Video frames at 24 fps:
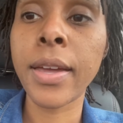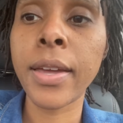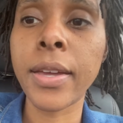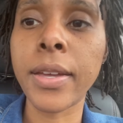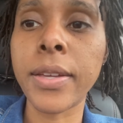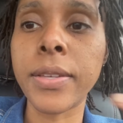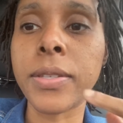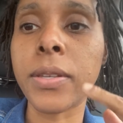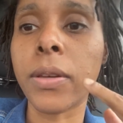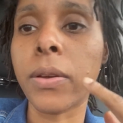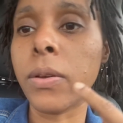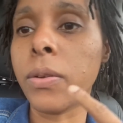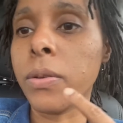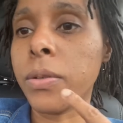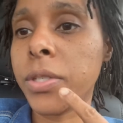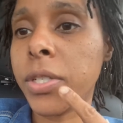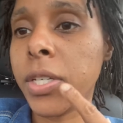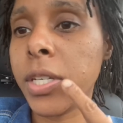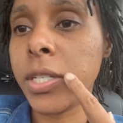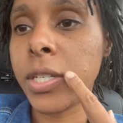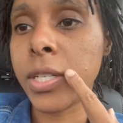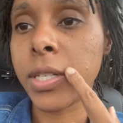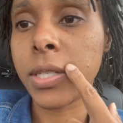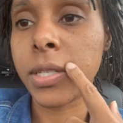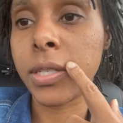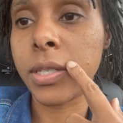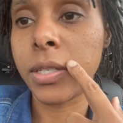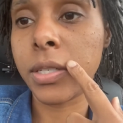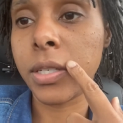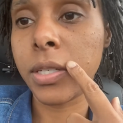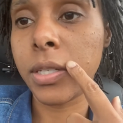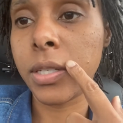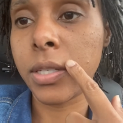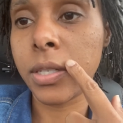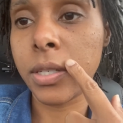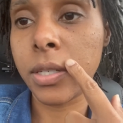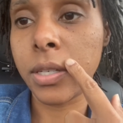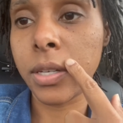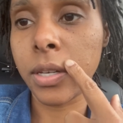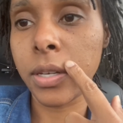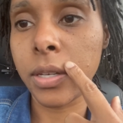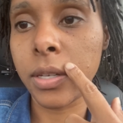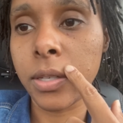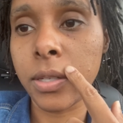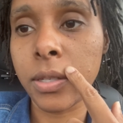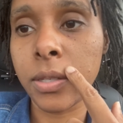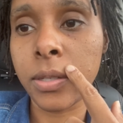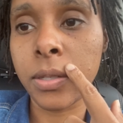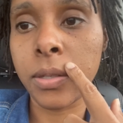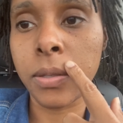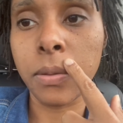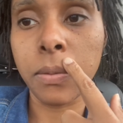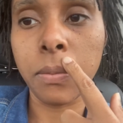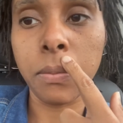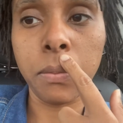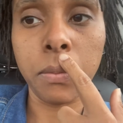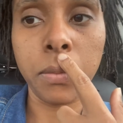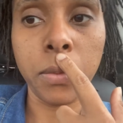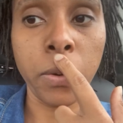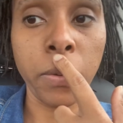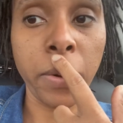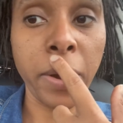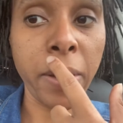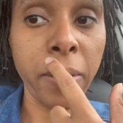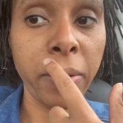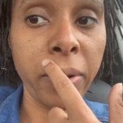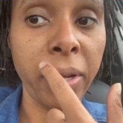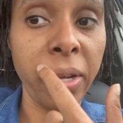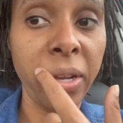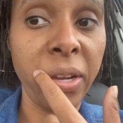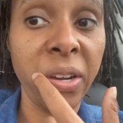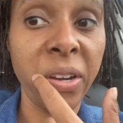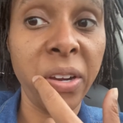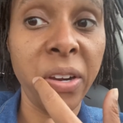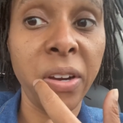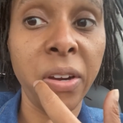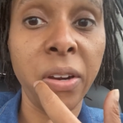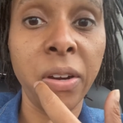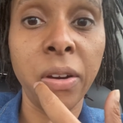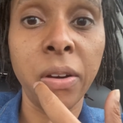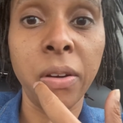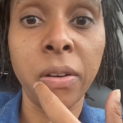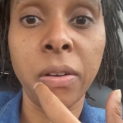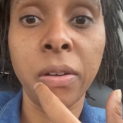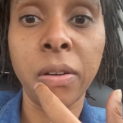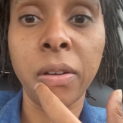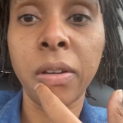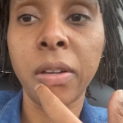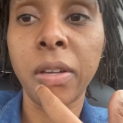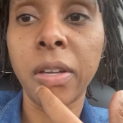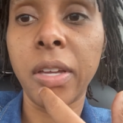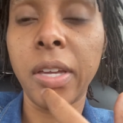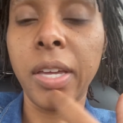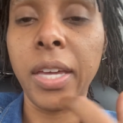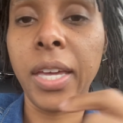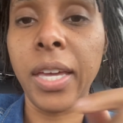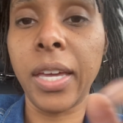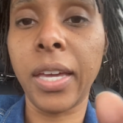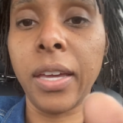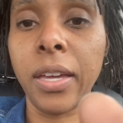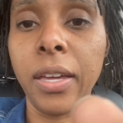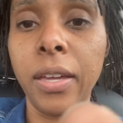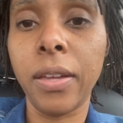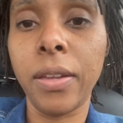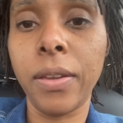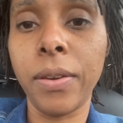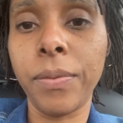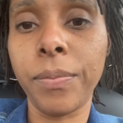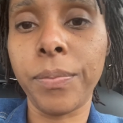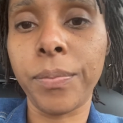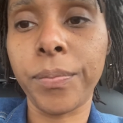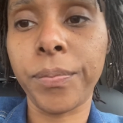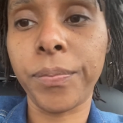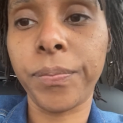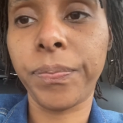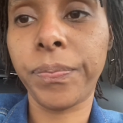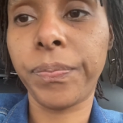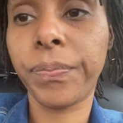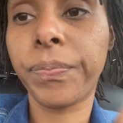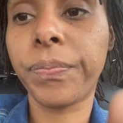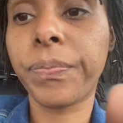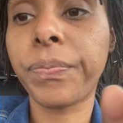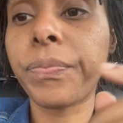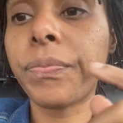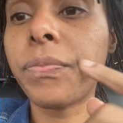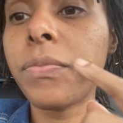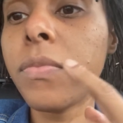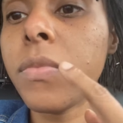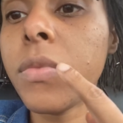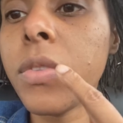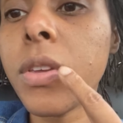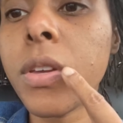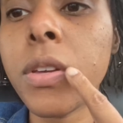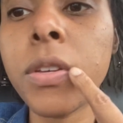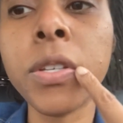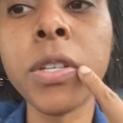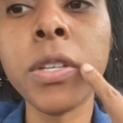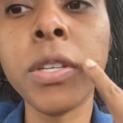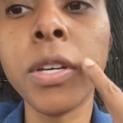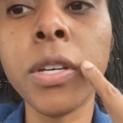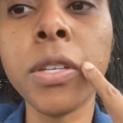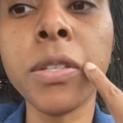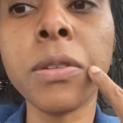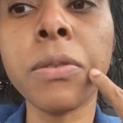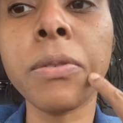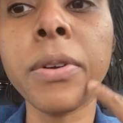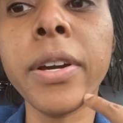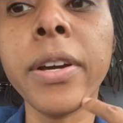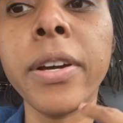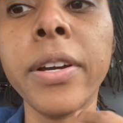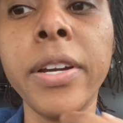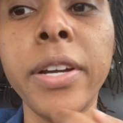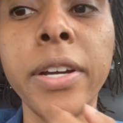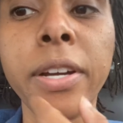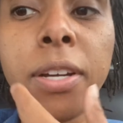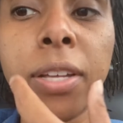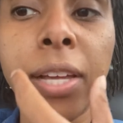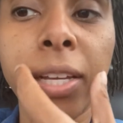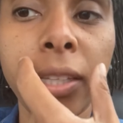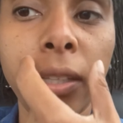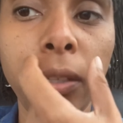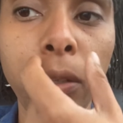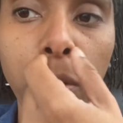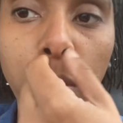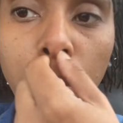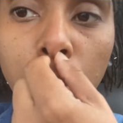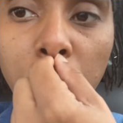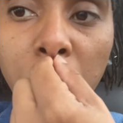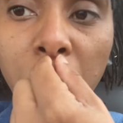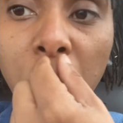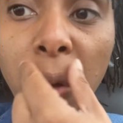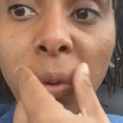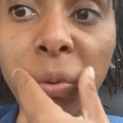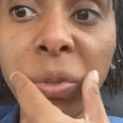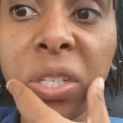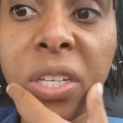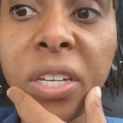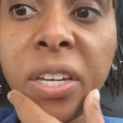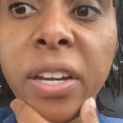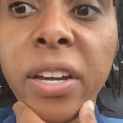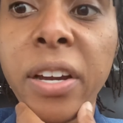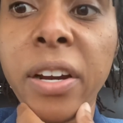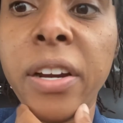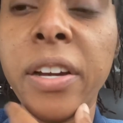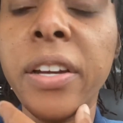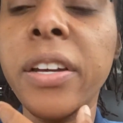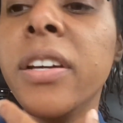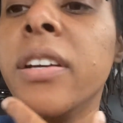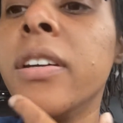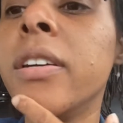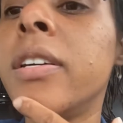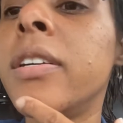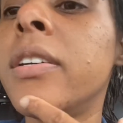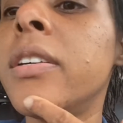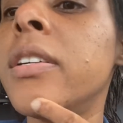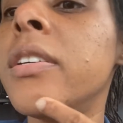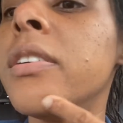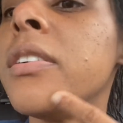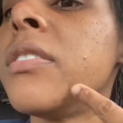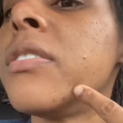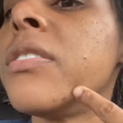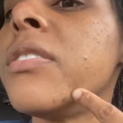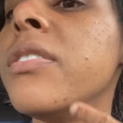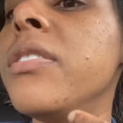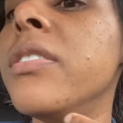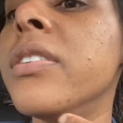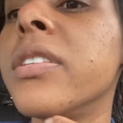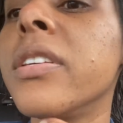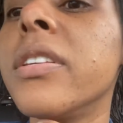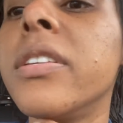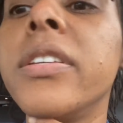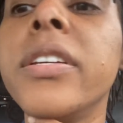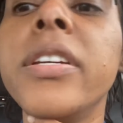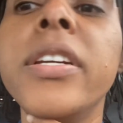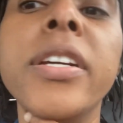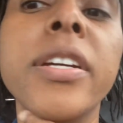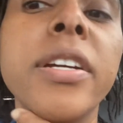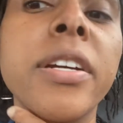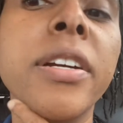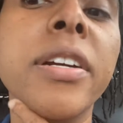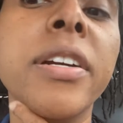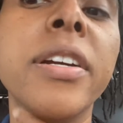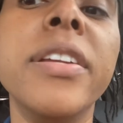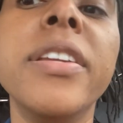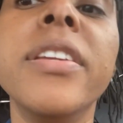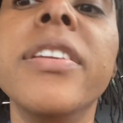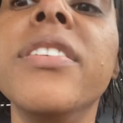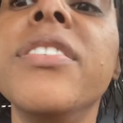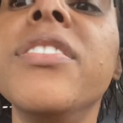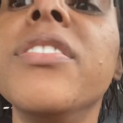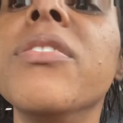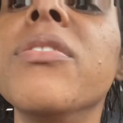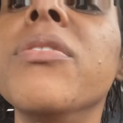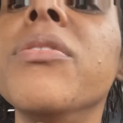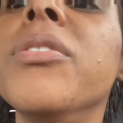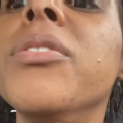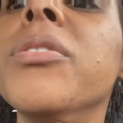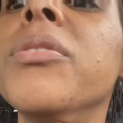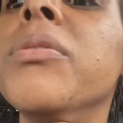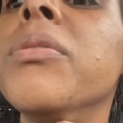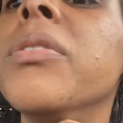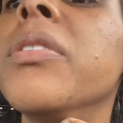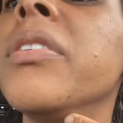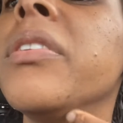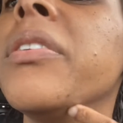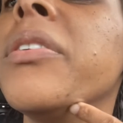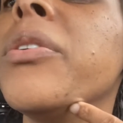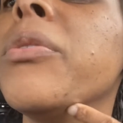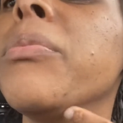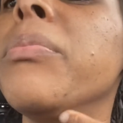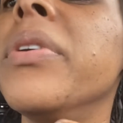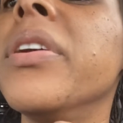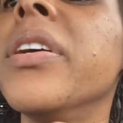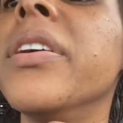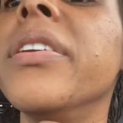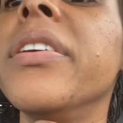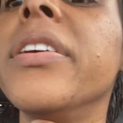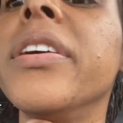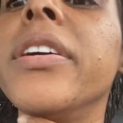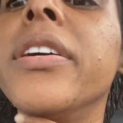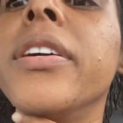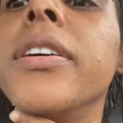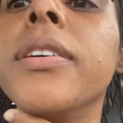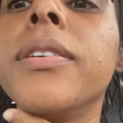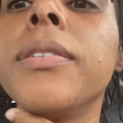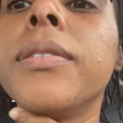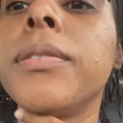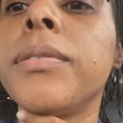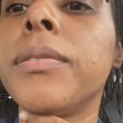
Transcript: And so she just she just does around here and she does around here like a little goatee area. She does under here and then she'll do a little bit under here.